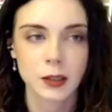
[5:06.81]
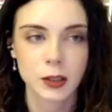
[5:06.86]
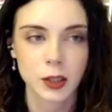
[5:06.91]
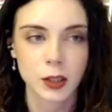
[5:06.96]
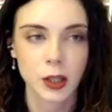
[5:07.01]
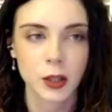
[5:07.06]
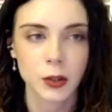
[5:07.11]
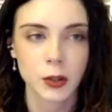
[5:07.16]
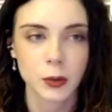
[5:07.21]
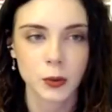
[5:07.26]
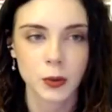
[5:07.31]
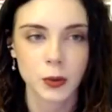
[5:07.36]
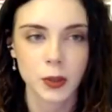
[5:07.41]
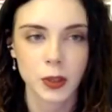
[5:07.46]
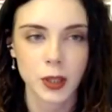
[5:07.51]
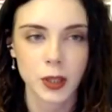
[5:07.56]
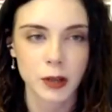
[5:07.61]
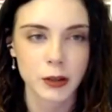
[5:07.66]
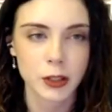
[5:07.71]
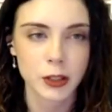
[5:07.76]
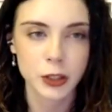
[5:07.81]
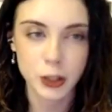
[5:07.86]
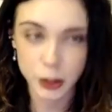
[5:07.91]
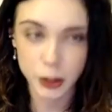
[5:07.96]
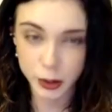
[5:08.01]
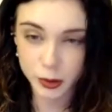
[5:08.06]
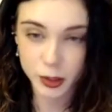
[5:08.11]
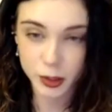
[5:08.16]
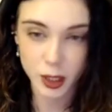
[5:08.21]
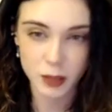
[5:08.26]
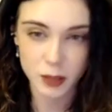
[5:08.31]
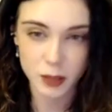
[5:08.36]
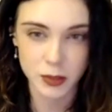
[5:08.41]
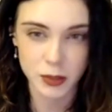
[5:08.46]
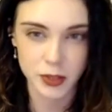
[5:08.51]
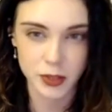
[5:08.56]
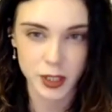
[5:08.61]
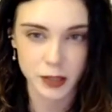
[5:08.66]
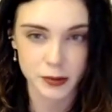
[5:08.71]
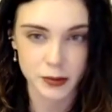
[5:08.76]
So there are two types
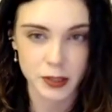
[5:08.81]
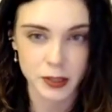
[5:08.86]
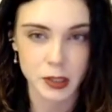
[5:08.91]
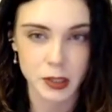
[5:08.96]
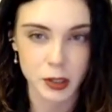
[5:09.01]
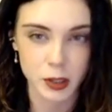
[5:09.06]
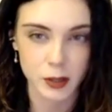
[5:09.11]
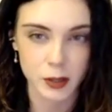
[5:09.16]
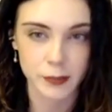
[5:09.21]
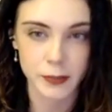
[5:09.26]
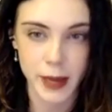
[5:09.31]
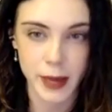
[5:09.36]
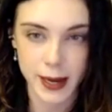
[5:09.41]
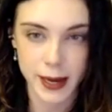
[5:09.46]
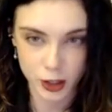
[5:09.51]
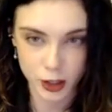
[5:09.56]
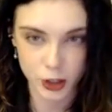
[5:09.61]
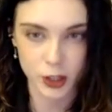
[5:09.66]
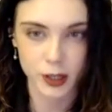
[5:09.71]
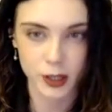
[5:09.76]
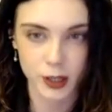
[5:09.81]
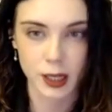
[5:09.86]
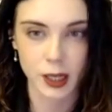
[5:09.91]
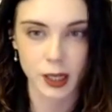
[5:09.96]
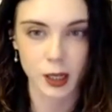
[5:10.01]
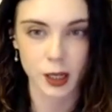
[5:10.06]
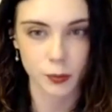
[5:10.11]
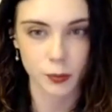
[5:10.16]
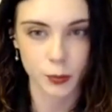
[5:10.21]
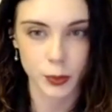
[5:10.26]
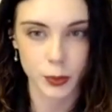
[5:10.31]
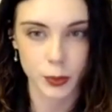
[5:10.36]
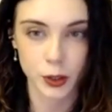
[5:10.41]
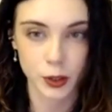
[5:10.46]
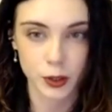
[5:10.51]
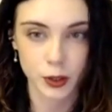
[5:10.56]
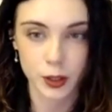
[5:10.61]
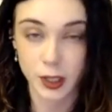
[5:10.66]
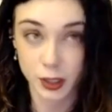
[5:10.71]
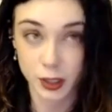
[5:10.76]
of series that you mention
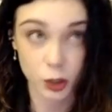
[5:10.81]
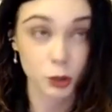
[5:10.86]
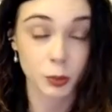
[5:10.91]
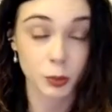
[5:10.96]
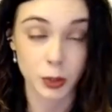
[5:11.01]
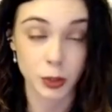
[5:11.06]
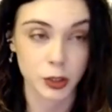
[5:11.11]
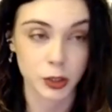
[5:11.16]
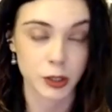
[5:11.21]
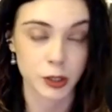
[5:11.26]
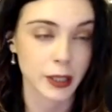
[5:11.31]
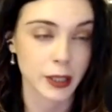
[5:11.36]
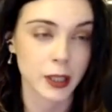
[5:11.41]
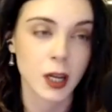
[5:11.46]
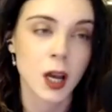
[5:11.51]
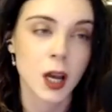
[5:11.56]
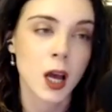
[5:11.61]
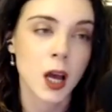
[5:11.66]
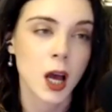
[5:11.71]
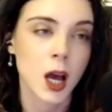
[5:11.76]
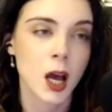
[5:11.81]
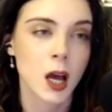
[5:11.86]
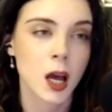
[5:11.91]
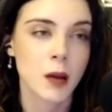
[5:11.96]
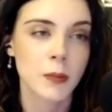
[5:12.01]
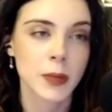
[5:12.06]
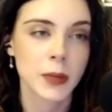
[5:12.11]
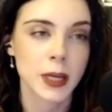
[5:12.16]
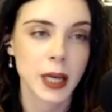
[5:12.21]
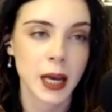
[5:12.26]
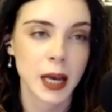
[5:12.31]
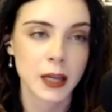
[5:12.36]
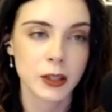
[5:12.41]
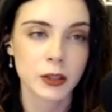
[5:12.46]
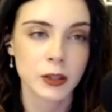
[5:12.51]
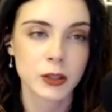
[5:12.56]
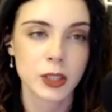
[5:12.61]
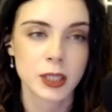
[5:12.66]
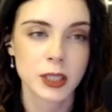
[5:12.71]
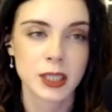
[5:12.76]
in your book, sorry. Can
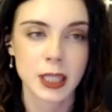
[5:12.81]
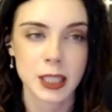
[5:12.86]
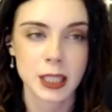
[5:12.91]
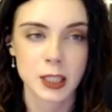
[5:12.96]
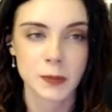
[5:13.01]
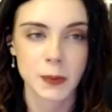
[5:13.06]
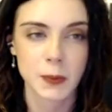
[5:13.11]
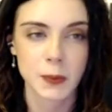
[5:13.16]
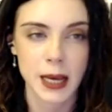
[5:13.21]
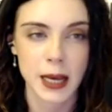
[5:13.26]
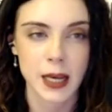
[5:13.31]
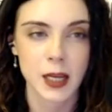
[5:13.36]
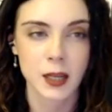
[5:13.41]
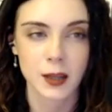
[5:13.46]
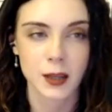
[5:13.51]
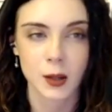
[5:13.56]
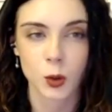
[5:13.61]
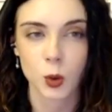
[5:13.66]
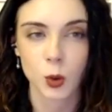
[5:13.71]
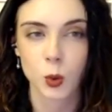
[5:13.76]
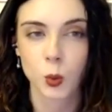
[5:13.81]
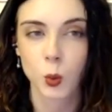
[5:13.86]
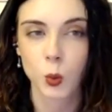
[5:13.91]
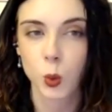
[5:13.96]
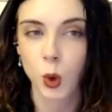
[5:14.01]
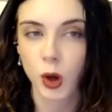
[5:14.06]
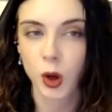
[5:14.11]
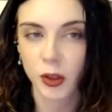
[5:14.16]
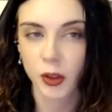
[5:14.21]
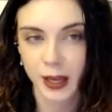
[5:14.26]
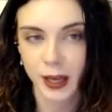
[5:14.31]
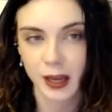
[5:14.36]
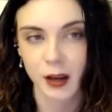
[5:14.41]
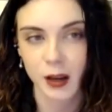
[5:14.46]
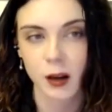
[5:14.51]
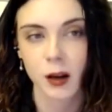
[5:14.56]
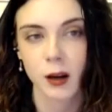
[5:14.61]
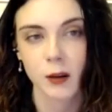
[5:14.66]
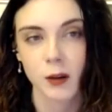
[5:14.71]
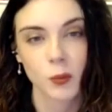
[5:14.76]
you just explain what they
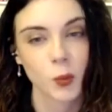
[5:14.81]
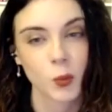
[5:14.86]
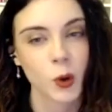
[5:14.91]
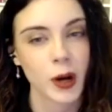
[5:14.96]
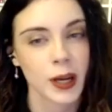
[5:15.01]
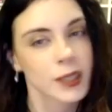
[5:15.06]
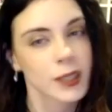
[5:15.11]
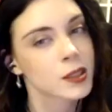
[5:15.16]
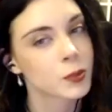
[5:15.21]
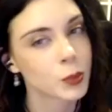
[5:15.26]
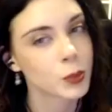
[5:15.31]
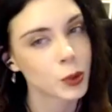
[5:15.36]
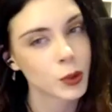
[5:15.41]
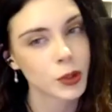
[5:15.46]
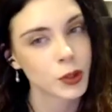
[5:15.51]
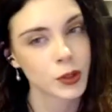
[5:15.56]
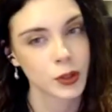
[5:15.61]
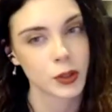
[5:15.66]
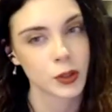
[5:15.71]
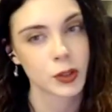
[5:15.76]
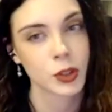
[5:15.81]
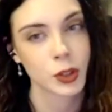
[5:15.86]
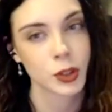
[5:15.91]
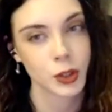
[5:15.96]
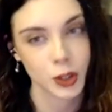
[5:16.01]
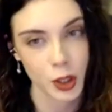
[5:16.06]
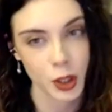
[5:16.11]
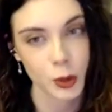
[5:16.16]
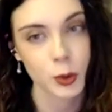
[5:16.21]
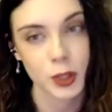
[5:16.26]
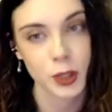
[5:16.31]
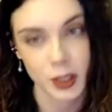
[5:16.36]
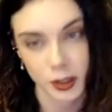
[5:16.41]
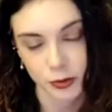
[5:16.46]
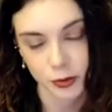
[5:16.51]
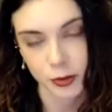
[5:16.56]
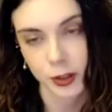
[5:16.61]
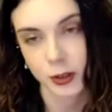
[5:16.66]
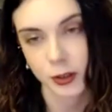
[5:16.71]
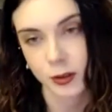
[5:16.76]
are and why it's important to know the
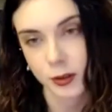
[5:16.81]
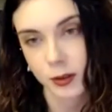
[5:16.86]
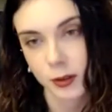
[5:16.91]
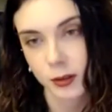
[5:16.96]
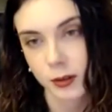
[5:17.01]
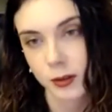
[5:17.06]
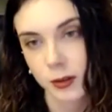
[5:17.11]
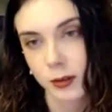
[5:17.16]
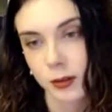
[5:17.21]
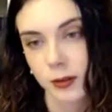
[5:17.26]
difference?